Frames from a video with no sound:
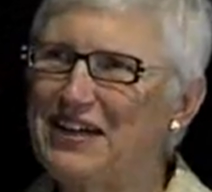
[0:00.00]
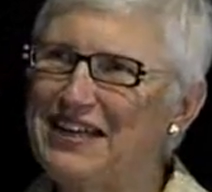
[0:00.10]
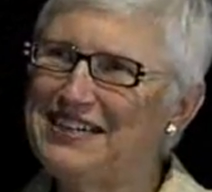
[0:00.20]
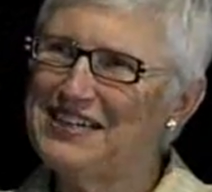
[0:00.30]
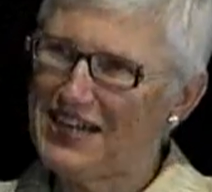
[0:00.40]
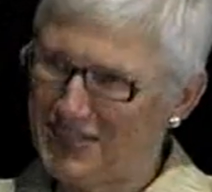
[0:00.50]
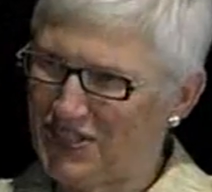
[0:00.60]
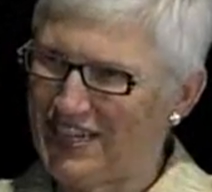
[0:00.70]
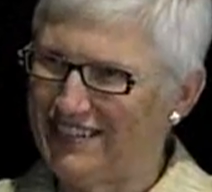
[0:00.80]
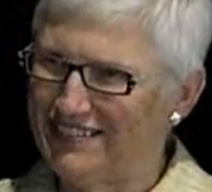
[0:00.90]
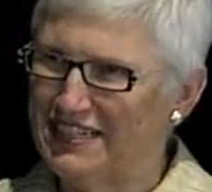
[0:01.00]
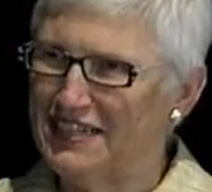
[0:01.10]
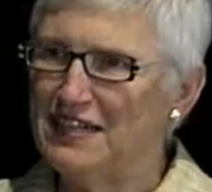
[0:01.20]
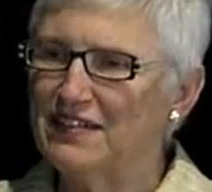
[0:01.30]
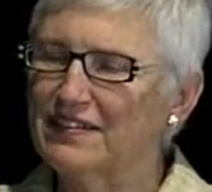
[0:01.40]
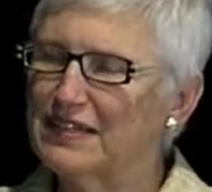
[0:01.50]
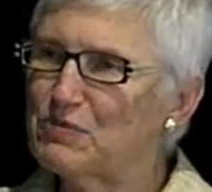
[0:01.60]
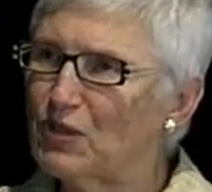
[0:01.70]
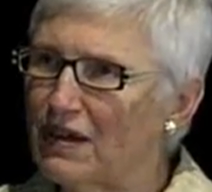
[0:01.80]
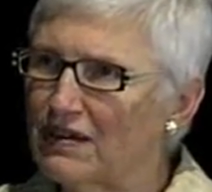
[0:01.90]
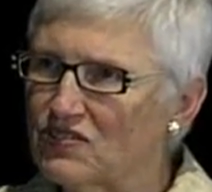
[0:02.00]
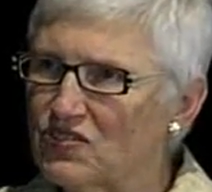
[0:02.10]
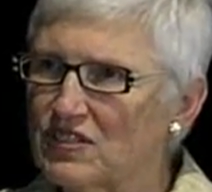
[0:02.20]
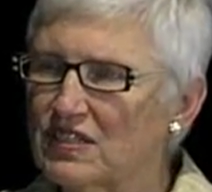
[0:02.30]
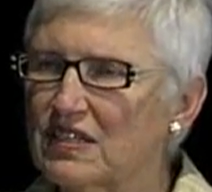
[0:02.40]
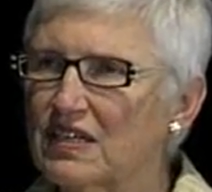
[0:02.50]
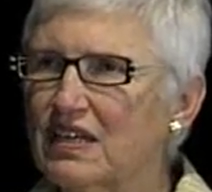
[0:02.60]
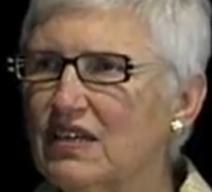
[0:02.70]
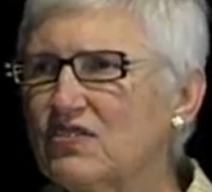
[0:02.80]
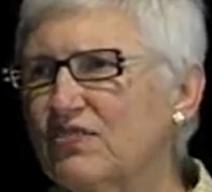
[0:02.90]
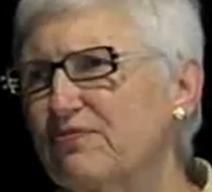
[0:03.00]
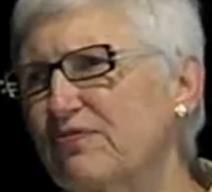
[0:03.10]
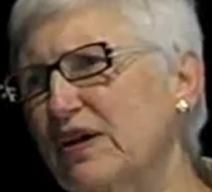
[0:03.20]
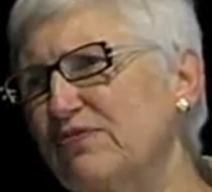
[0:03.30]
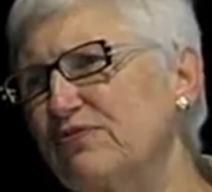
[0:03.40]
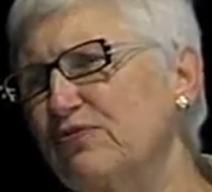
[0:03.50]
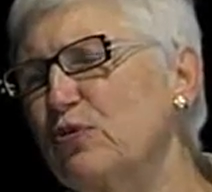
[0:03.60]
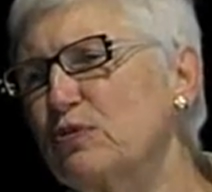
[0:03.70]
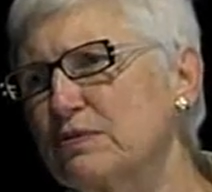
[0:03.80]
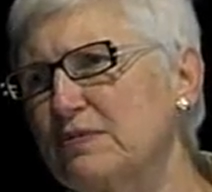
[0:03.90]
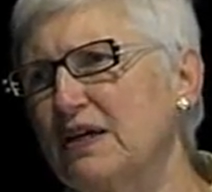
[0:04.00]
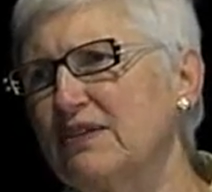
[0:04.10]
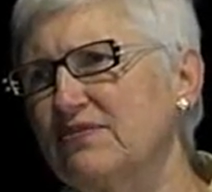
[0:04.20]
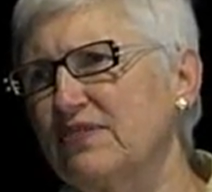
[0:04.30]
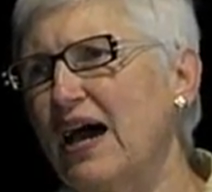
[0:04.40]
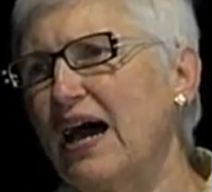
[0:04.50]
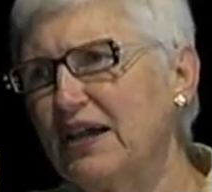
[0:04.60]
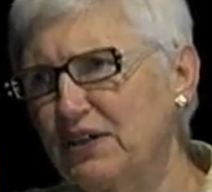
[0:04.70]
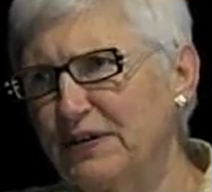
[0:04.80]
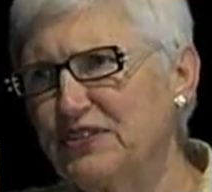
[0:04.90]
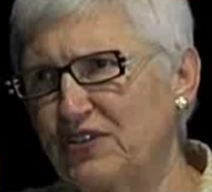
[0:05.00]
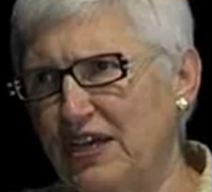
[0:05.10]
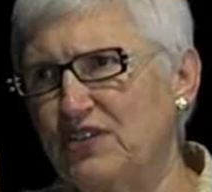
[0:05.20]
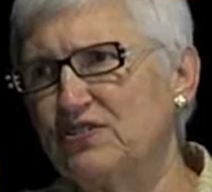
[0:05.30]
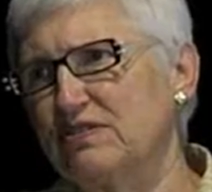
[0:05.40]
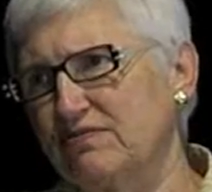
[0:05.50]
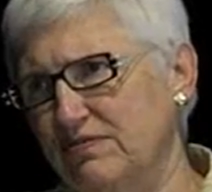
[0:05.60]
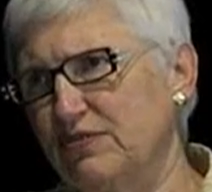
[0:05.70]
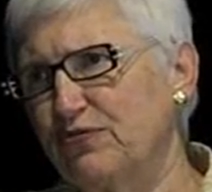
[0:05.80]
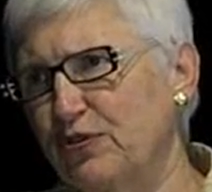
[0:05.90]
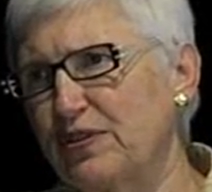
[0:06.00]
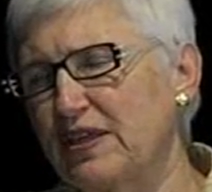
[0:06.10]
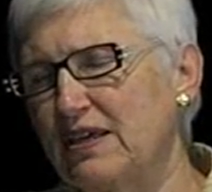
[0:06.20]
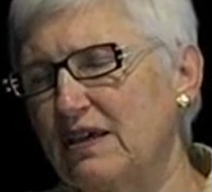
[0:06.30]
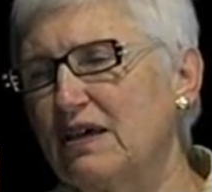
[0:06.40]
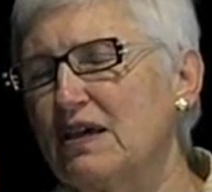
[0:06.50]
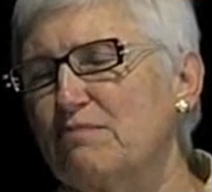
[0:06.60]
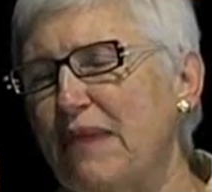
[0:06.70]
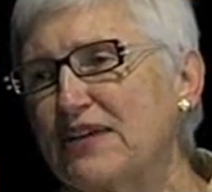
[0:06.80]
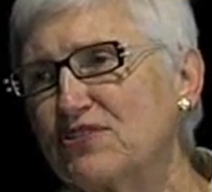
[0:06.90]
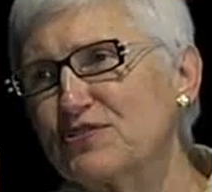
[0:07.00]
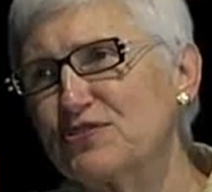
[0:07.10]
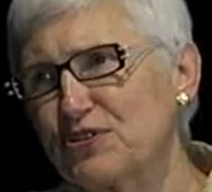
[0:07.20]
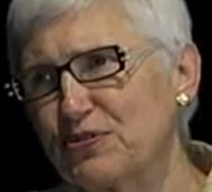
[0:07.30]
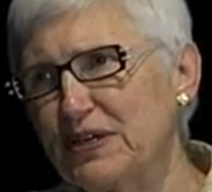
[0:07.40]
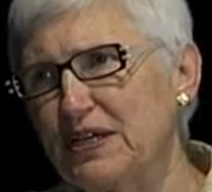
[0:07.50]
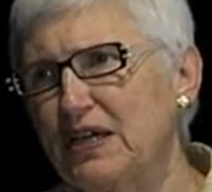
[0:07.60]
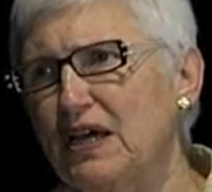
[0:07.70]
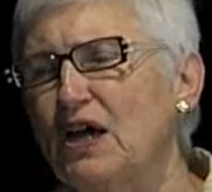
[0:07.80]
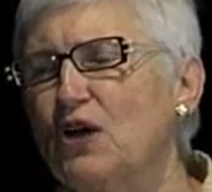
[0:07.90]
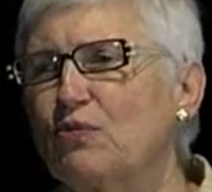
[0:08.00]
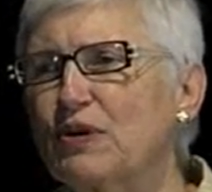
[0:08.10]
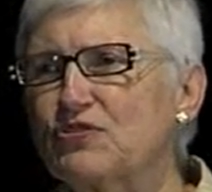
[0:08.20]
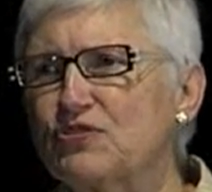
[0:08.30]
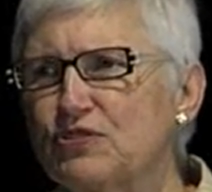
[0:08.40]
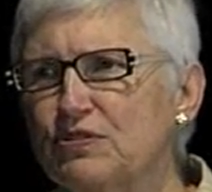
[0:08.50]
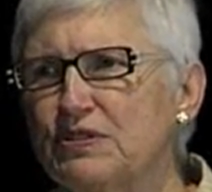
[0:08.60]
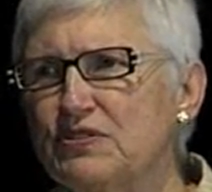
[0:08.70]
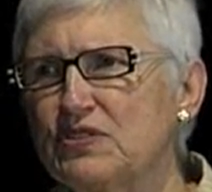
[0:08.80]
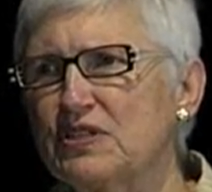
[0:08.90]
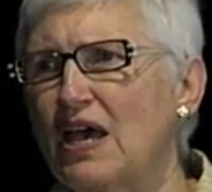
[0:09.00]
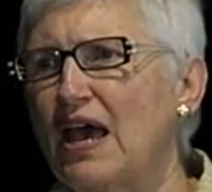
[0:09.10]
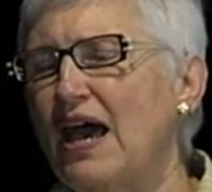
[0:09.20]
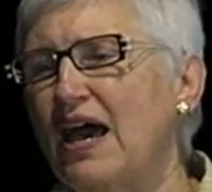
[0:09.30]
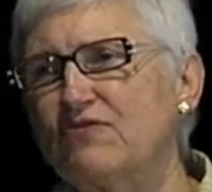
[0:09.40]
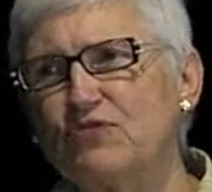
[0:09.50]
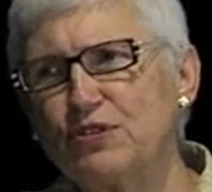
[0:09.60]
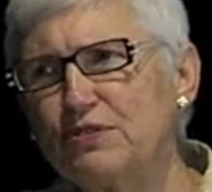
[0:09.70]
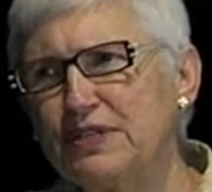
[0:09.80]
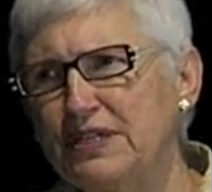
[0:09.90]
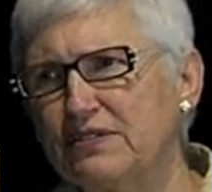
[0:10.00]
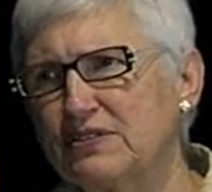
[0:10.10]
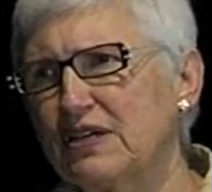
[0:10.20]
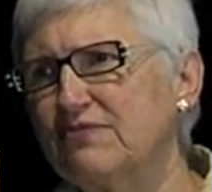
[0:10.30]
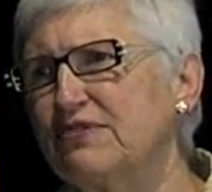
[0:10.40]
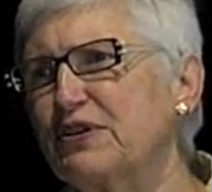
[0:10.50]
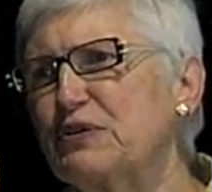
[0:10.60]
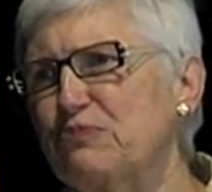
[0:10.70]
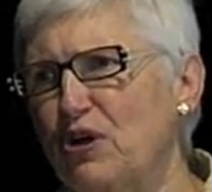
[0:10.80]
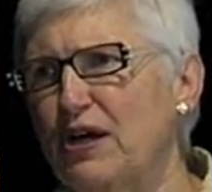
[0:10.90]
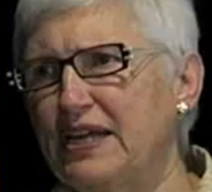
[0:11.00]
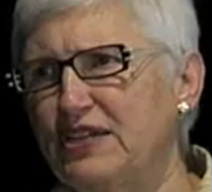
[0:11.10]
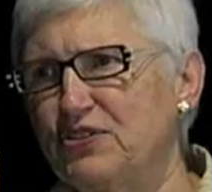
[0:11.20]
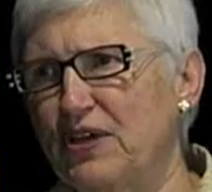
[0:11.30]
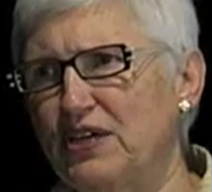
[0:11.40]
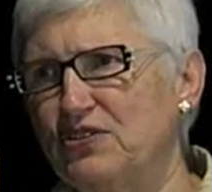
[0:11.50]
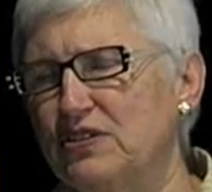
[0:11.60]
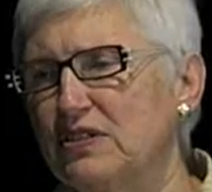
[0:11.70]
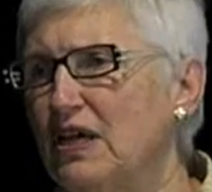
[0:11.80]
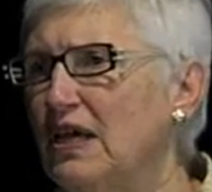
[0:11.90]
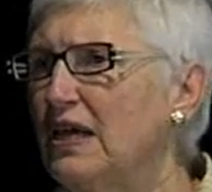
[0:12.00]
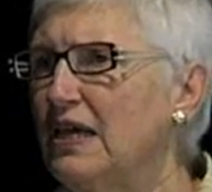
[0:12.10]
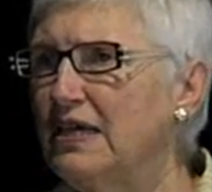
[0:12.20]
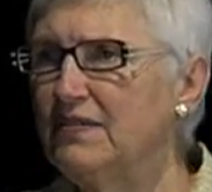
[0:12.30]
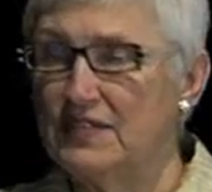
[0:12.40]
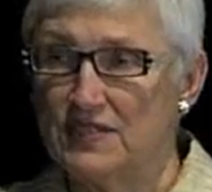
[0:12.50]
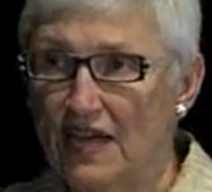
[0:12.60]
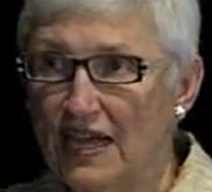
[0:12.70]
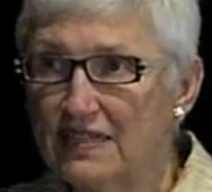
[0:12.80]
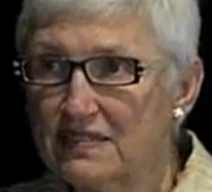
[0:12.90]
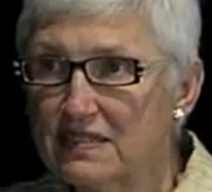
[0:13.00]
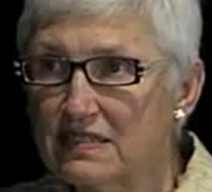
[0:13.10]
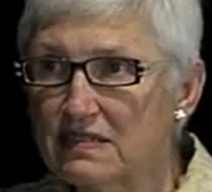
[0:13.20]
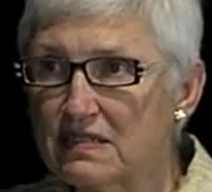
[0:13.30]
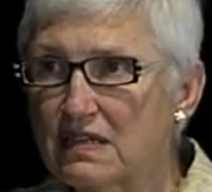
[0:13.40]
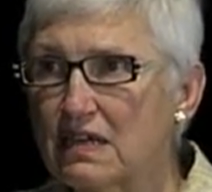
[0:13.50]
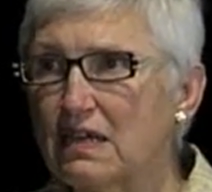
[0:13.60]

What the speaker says: a nutshell, liberal arts is a form of higher education for the bachelor's degree, where students have 2 years of very broad education in the sciences,